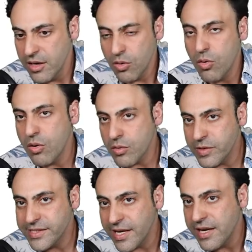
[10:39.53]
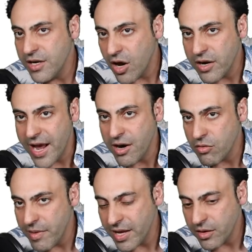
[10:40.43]
Or we say
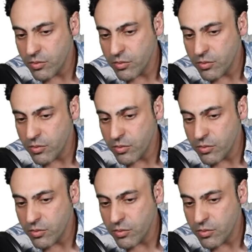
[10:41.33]
non-aromatic.